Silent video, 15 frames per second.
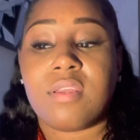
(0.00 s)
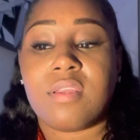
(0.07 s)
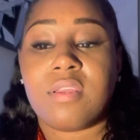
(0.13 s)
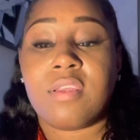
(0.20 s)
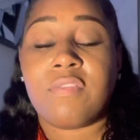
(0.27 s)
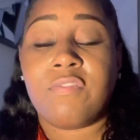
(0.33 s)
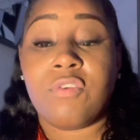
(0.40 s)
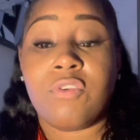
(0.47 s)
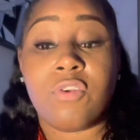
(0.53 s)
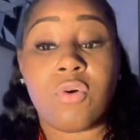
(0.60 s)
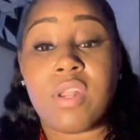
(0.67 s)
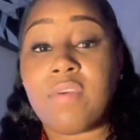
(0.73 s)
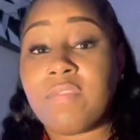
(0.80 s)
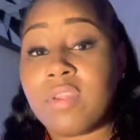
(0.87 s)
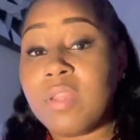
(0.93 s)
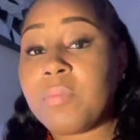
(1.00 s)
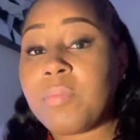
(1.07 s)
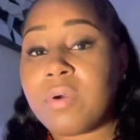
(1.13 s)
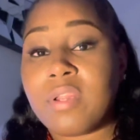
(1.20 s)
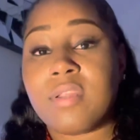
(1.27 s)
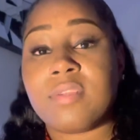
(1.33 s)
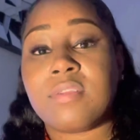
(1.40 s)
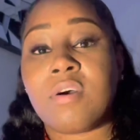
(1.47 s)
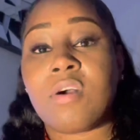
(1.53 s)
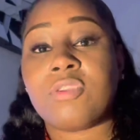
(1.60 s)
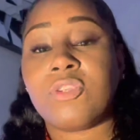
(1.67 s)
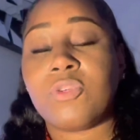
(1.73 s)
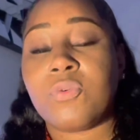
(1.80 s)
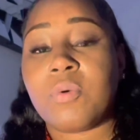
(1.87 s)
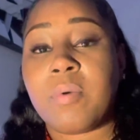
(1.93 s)
if you don't have anybody to
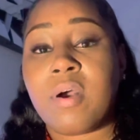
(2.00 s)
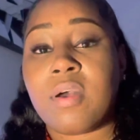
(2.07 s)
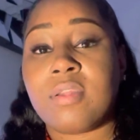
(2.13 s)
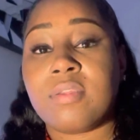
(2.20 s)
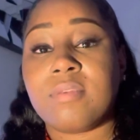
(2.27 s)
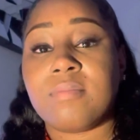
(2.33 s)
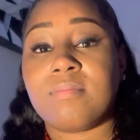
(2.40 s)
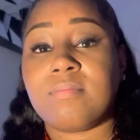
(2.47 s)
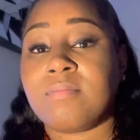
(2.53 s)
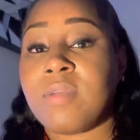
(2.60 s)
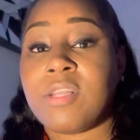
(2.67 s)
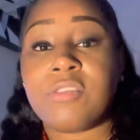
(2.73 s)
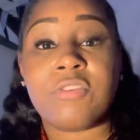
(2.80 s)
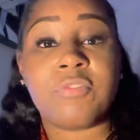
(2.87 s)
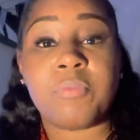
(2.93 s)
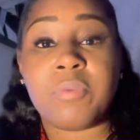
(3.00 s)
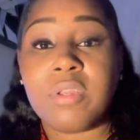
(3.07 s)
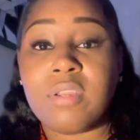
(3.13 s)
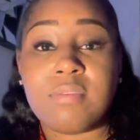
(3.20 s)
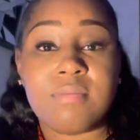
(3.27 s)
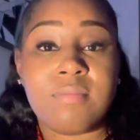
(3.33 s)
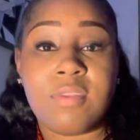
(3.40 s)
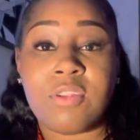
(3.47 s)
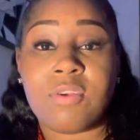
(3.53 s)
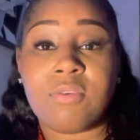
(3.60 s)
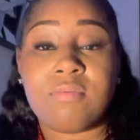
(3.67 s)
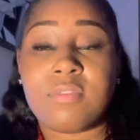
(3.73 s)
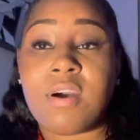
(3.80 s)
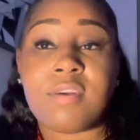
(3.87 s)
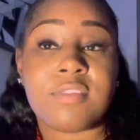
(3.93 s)
talk to about it, message me.
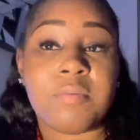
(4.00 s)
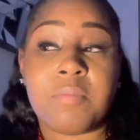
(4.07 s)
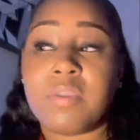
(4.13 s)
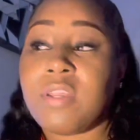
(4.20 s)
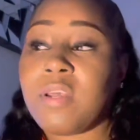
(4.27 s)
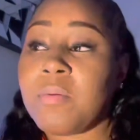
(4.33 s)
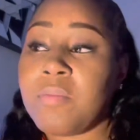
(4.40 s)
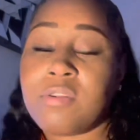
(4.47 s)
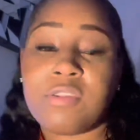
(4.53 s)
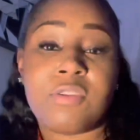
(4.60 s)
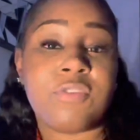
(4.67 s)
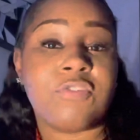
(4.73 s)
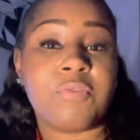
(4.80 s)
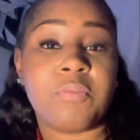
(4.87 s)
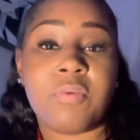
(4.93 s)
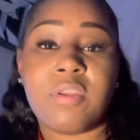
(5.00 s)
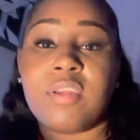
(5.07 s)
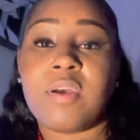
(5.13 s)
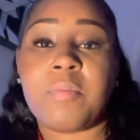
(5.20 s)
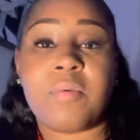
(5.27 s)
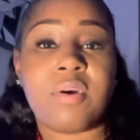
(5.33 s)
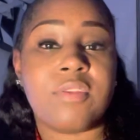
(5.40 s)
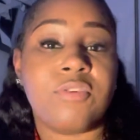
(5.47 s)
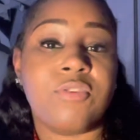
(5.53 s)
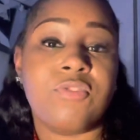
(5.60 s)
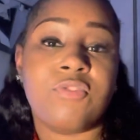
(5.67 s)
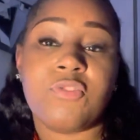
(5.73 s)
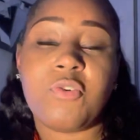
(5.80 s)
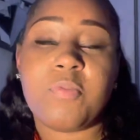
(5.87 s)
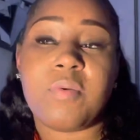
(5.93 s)
Talk to me. I'm on social media. I'm on
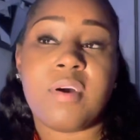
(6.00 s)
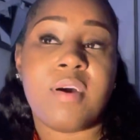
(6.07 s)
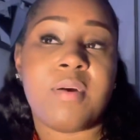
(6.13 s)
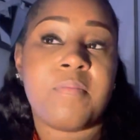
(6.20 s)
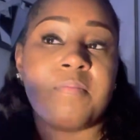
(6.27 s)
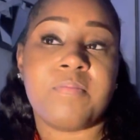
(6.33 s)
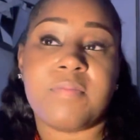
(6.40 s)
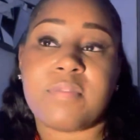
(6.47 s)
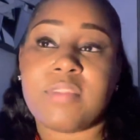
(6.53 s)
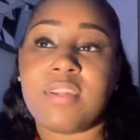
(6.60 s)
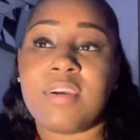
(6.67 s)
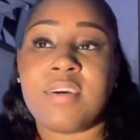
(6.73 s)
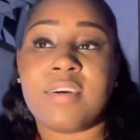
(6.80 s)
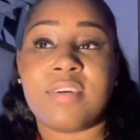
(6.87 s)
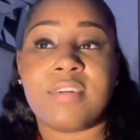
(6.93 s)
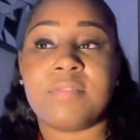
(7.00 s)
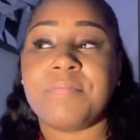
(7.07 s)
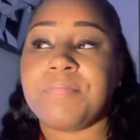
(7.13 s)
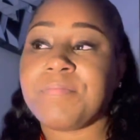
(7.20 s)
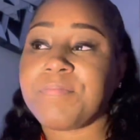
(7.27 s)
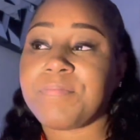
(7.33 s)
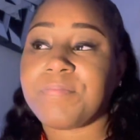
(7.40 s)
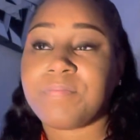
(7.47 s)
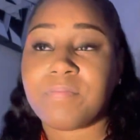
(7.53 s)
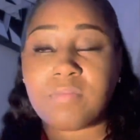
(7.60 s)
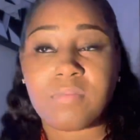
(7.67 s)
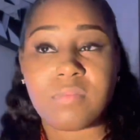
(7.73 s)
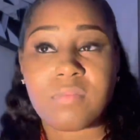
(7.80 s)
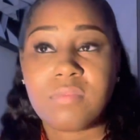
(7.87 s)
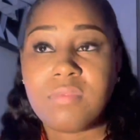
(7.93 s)
YouTube. I
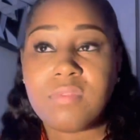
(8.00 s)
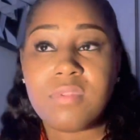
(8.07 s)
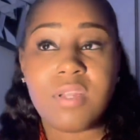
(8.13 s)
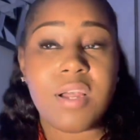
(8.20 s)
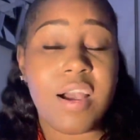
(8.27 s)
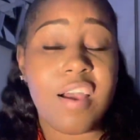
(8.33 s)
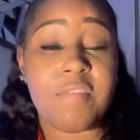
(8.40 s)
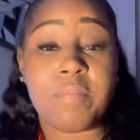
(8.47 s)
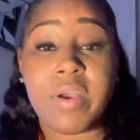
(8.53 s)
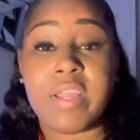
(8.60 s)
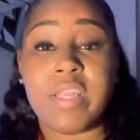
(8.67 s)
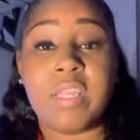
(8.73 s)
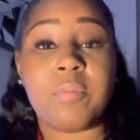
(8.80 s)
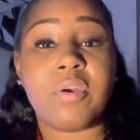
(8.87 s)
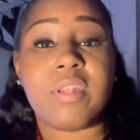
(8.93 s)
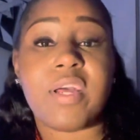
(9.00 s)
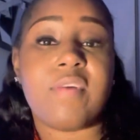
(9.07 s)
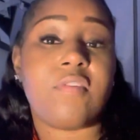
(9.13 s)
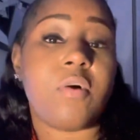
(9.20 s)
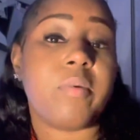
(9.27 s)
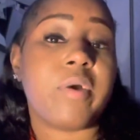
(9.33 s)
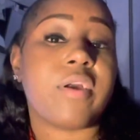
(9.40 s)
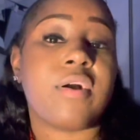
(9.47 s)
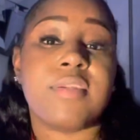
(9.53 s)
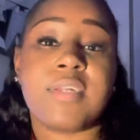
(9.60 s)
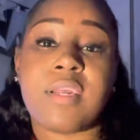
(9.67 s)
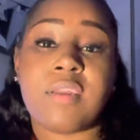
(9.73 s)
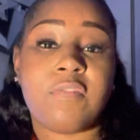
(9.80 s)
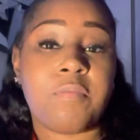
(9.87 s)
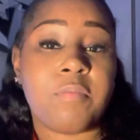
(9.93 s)
have my email. I have all my
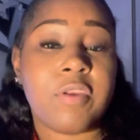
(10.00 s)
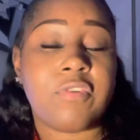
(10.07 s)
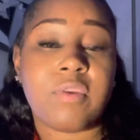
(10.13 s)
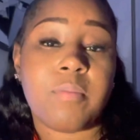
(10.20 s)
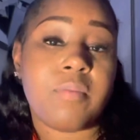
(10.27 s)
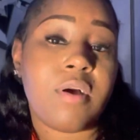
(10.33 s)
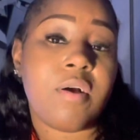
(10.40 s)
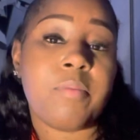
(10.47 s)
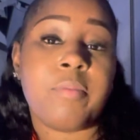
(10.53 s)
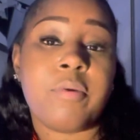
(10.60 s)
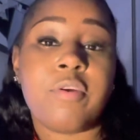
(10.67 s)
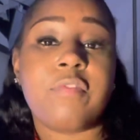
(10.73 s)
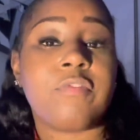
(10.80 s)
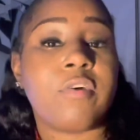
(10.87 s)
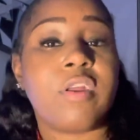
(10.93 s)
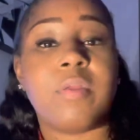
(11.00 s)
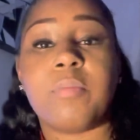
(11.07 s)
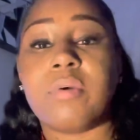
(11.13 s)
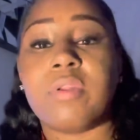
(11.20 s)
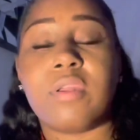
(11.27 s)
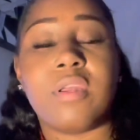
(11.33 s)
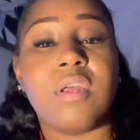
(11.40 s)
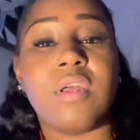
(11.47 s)
contact information. I'm here for anybody.